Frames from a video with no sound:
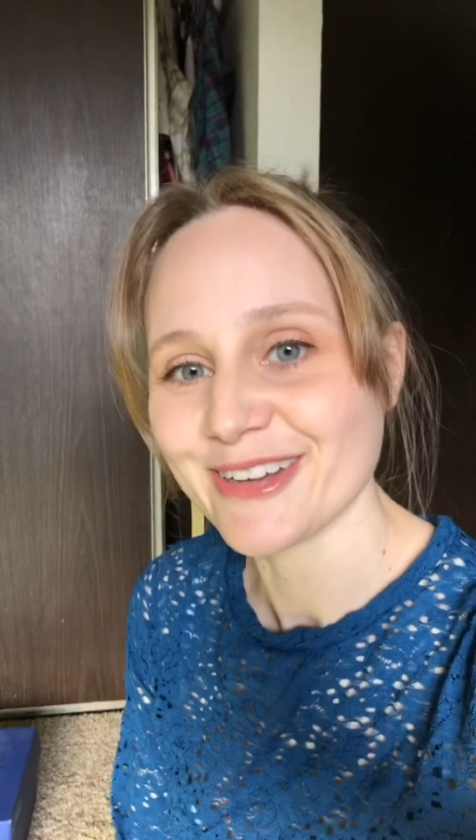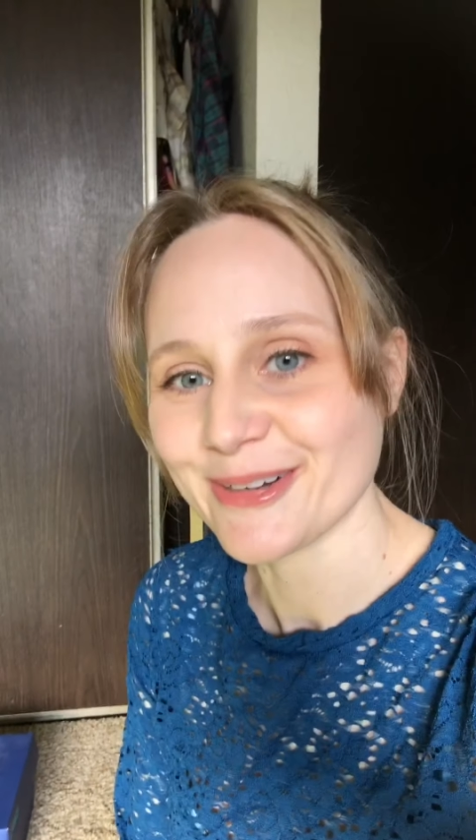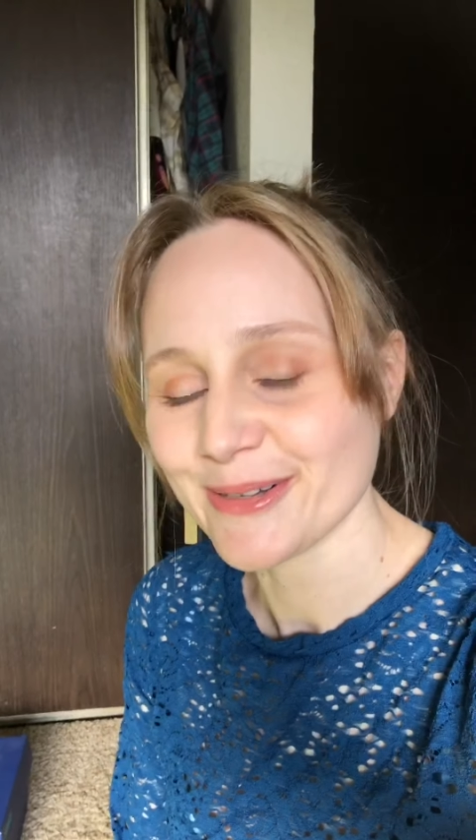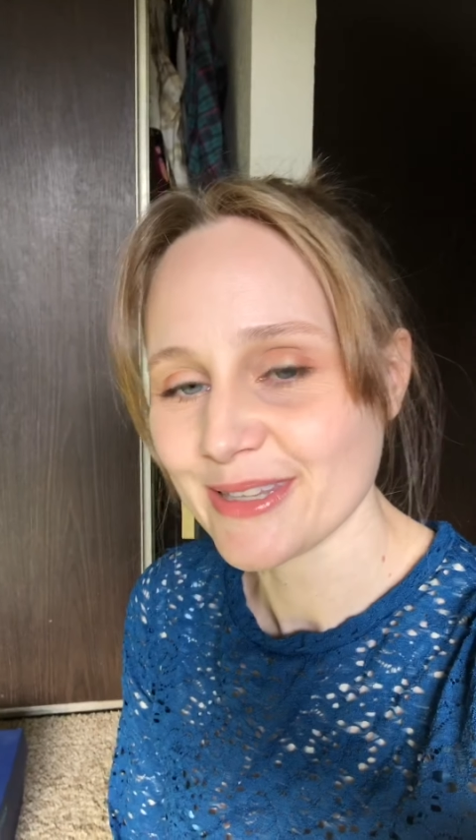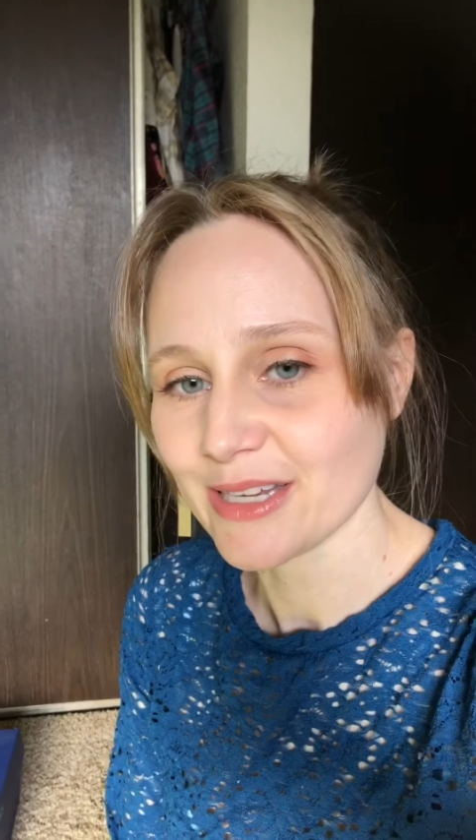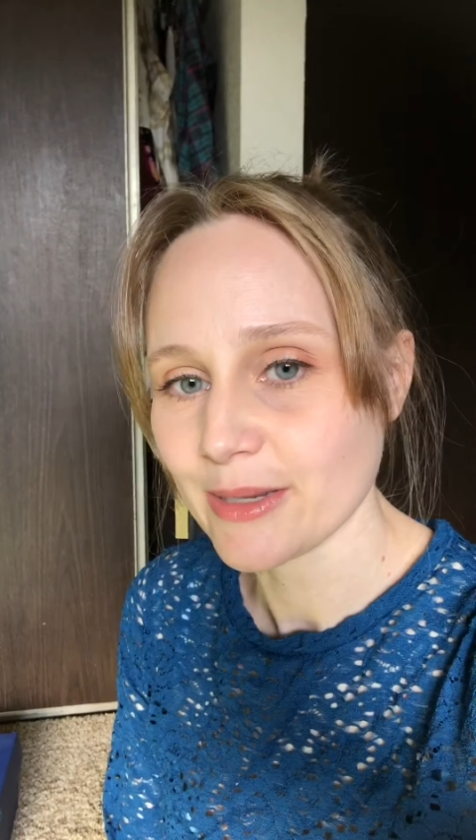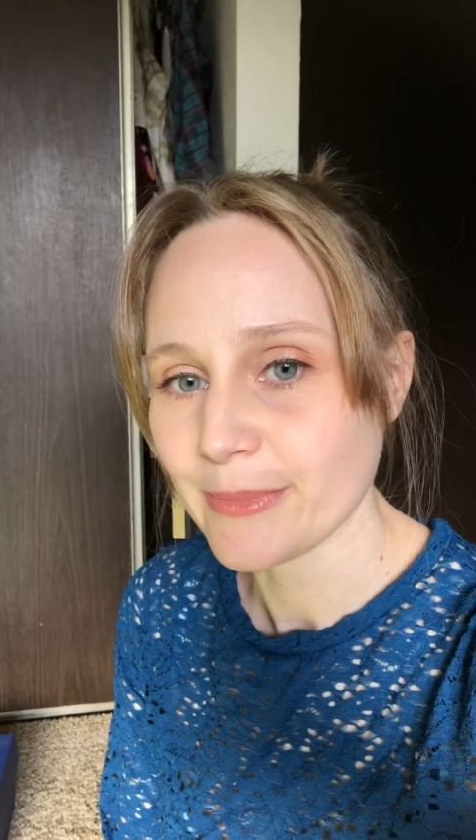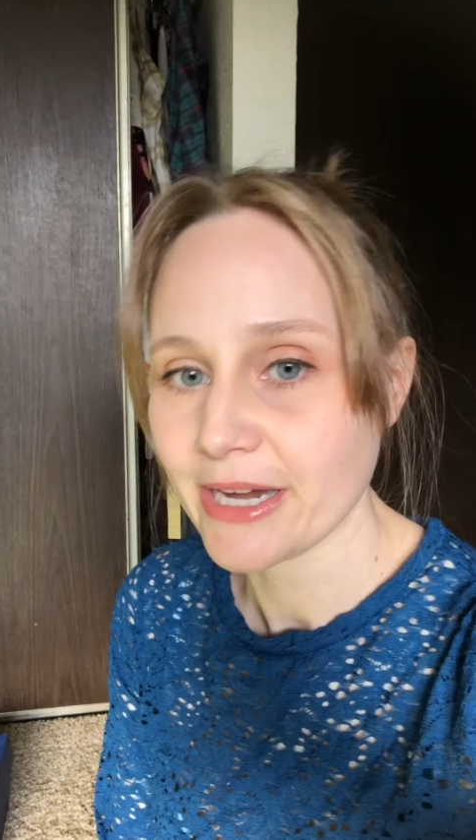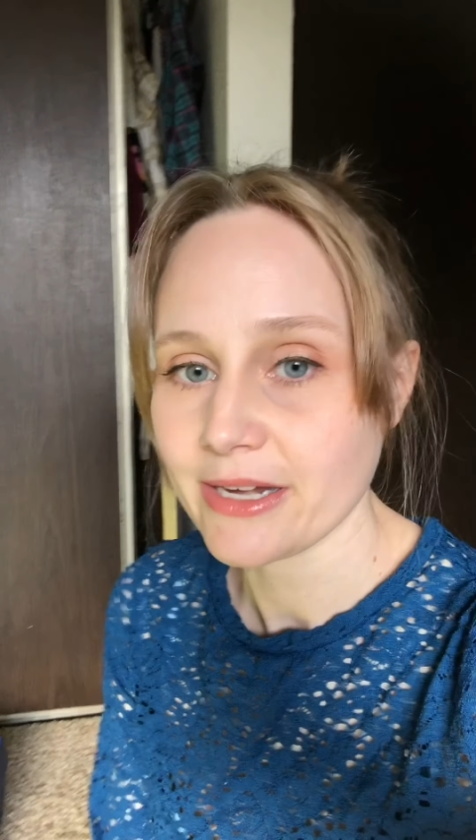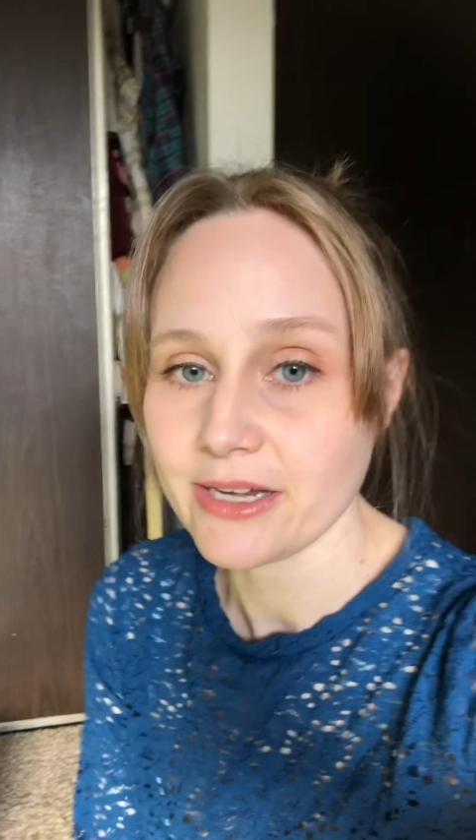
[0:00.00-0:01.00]
know, and then I
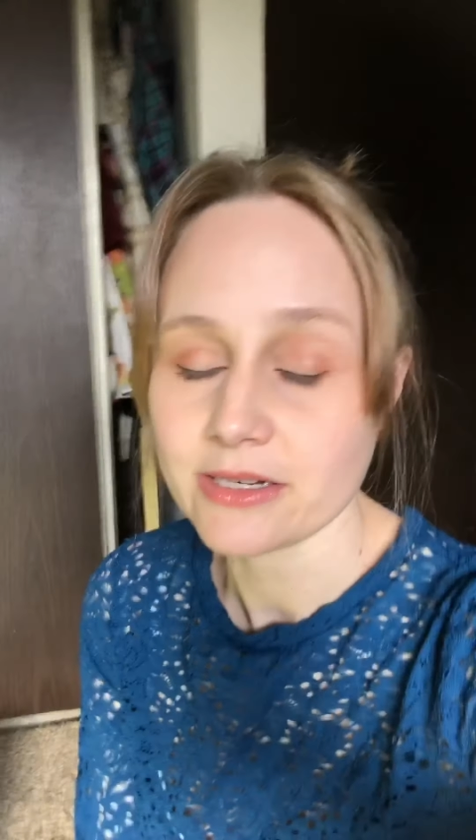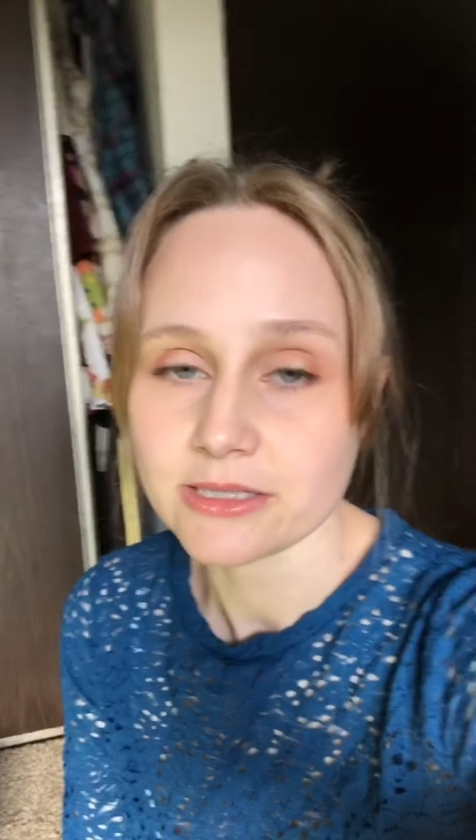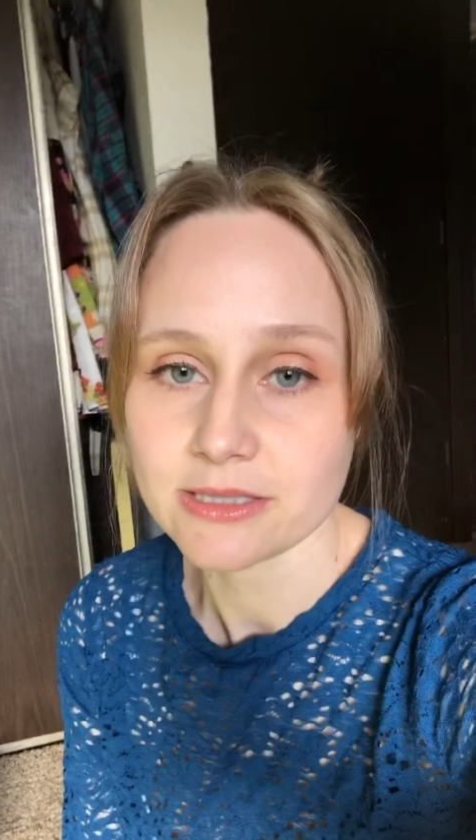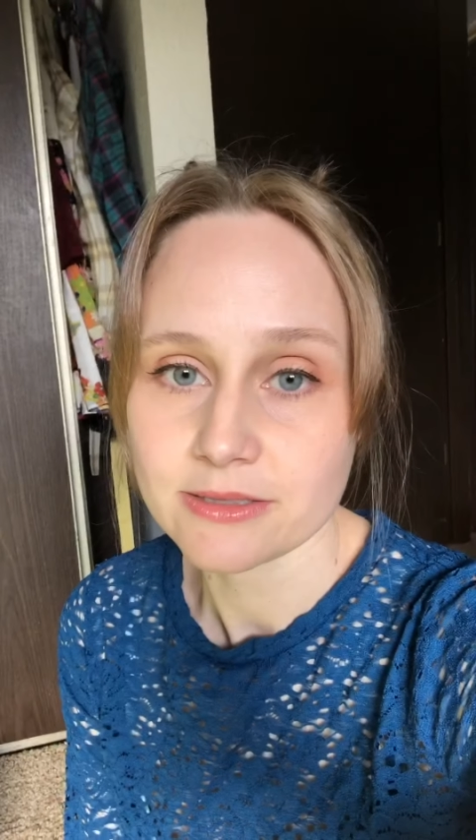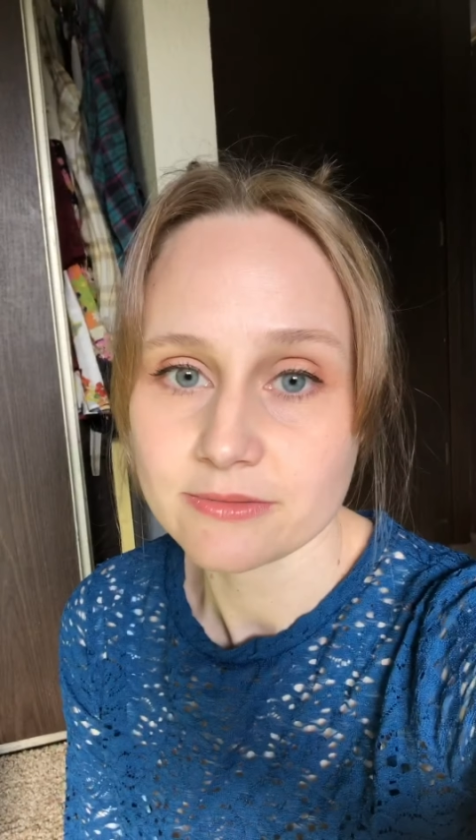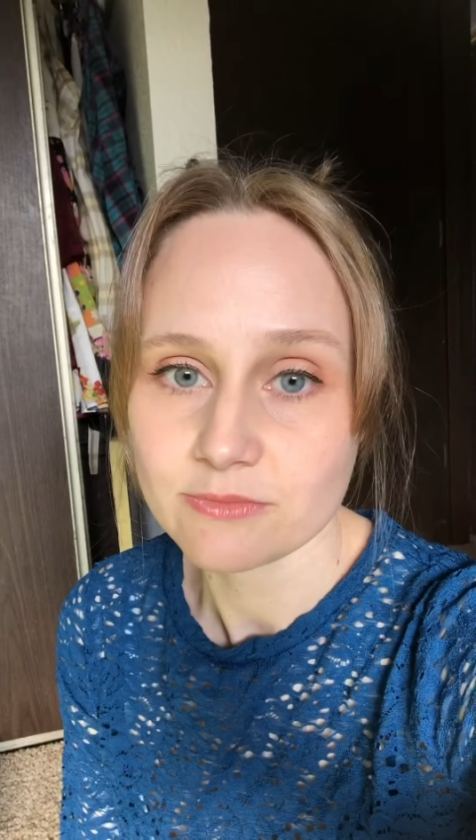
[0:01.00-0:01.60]
might need to